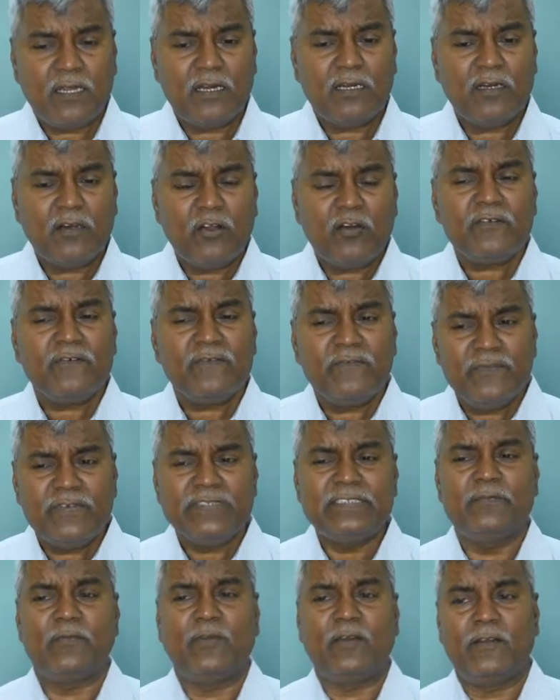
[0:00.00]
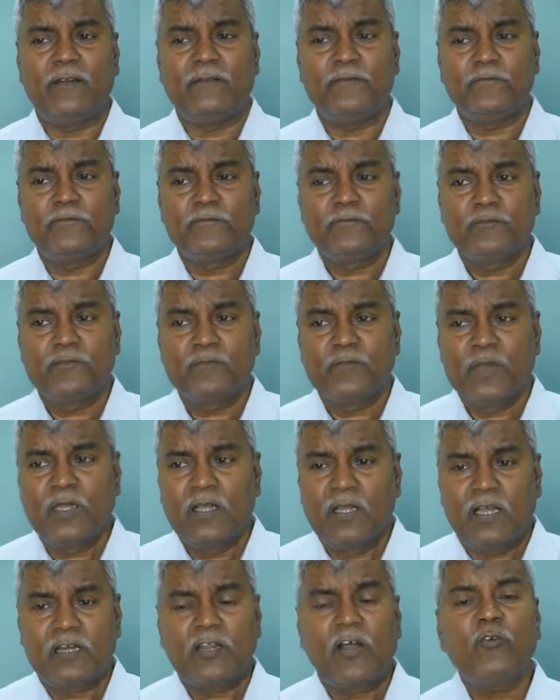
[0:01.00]
not feasible.
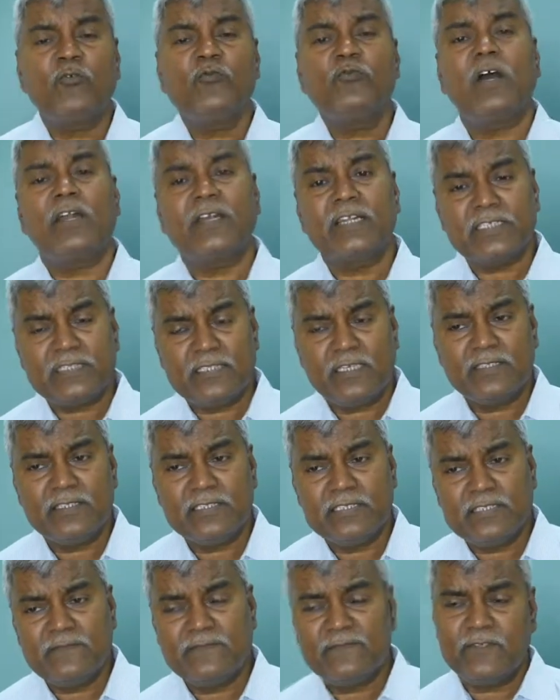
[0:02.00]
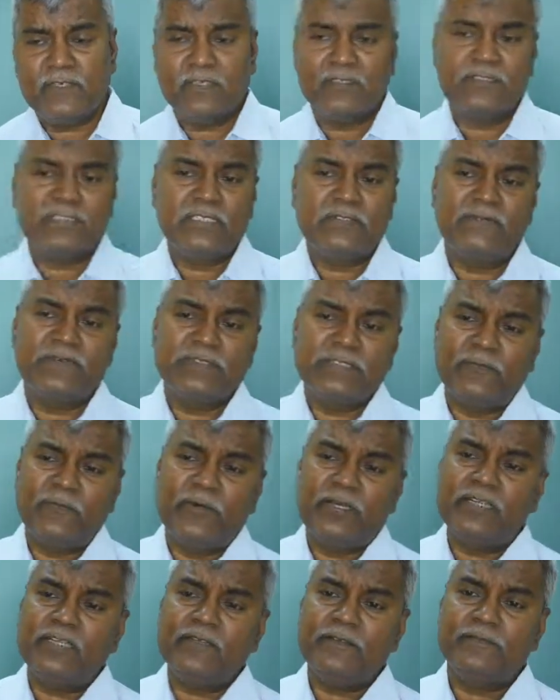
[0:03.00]
And how do you understand this
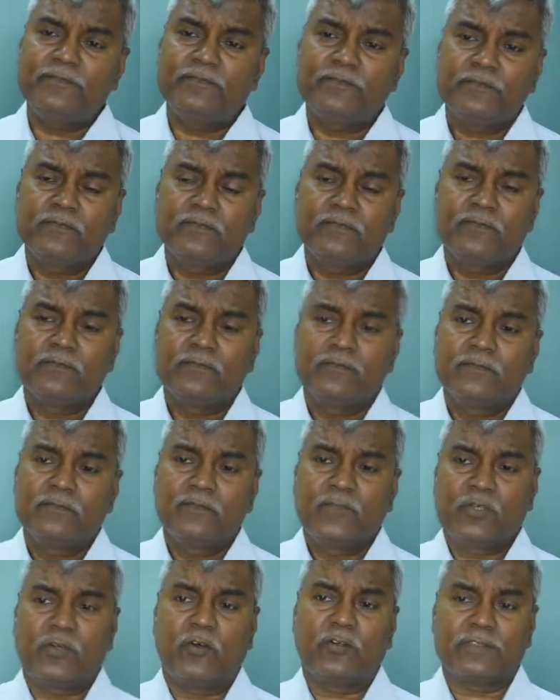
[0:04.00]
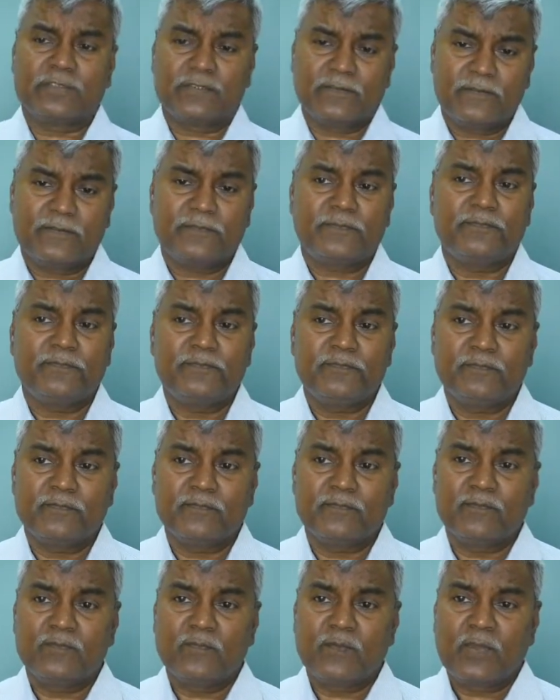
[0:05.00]
infeasibility? Because
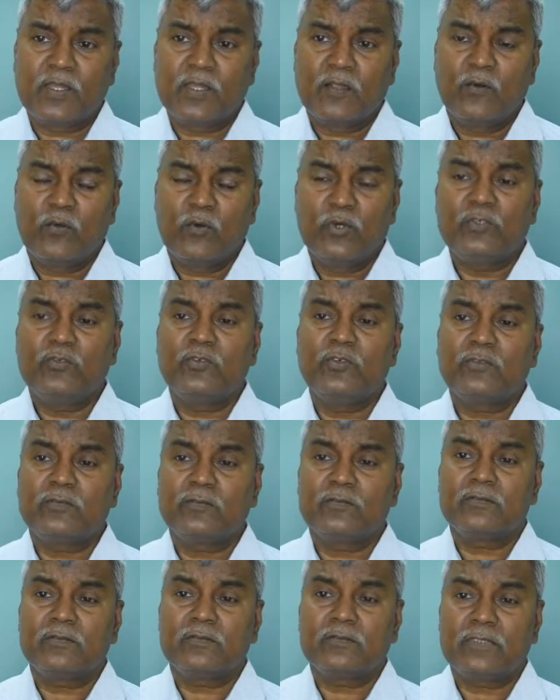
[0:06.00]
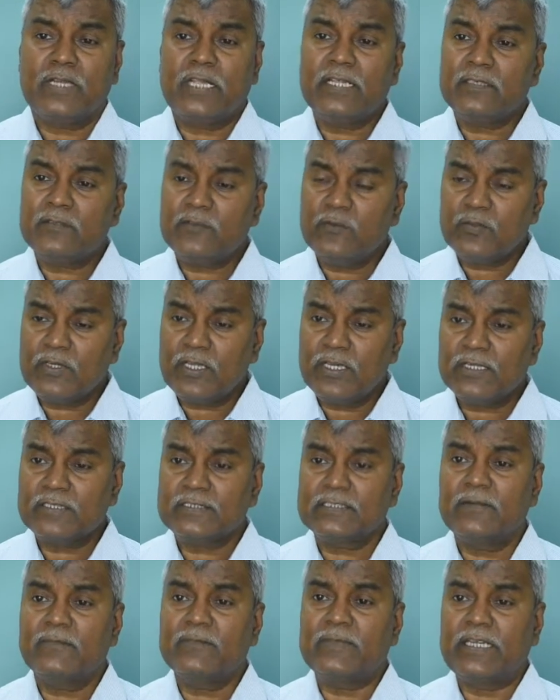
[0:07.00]
when we are trying to collect
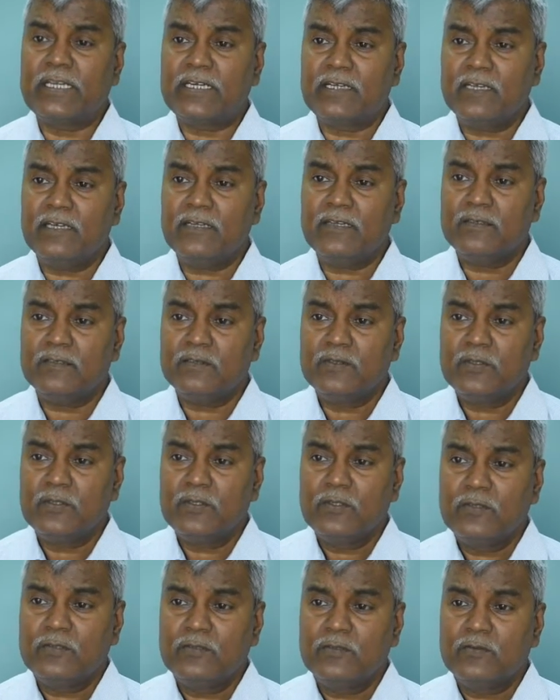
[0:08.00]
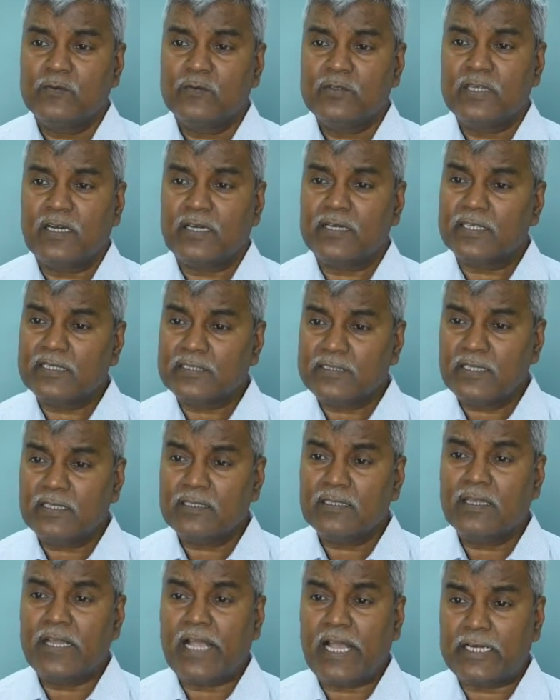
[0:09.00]
some data, we
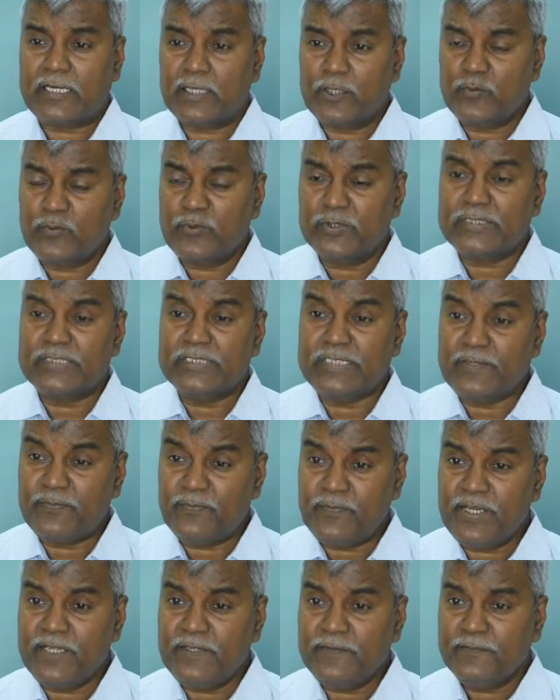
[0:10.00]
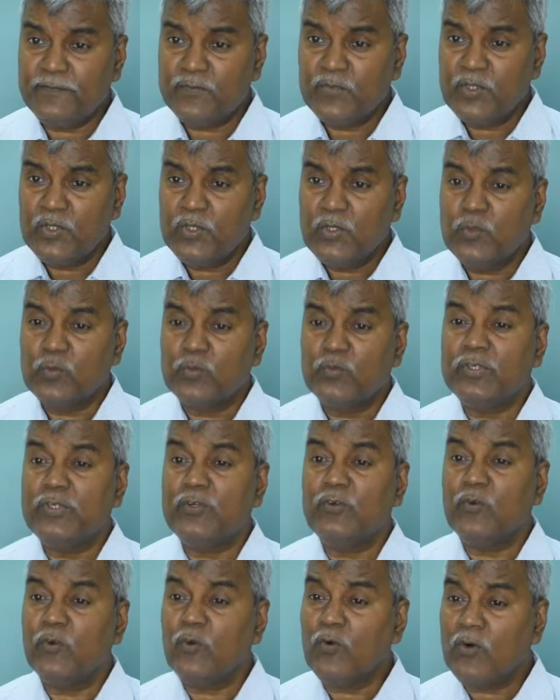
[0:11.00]
understand the attributes deeply. We
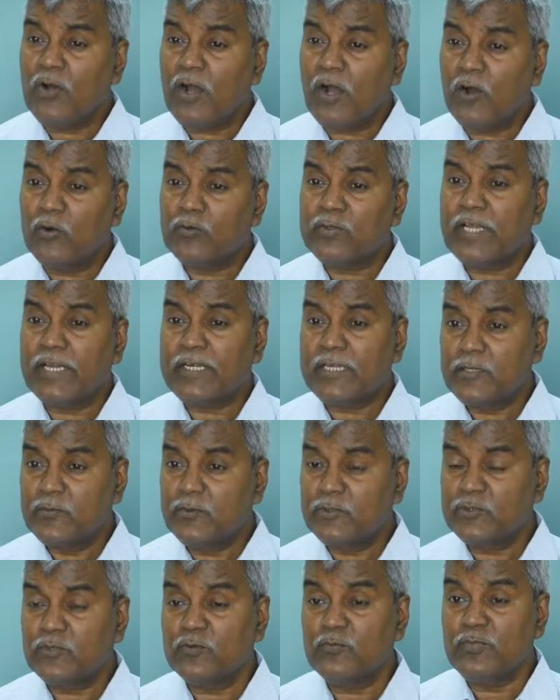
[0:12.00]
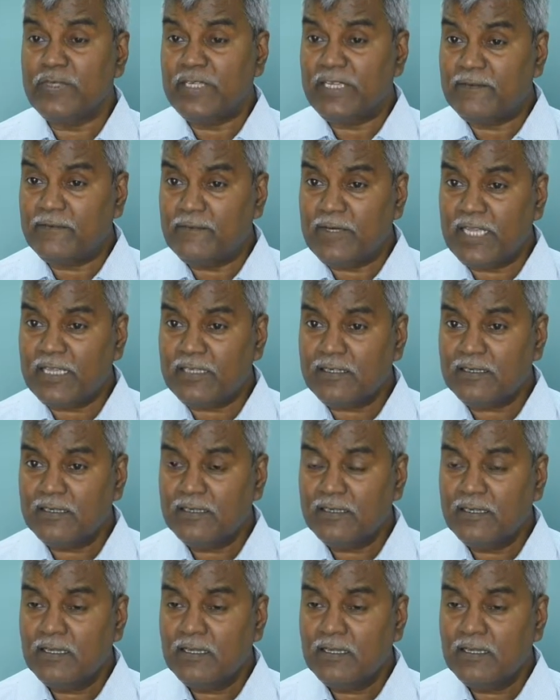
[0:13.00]
know how the attribute should behave like,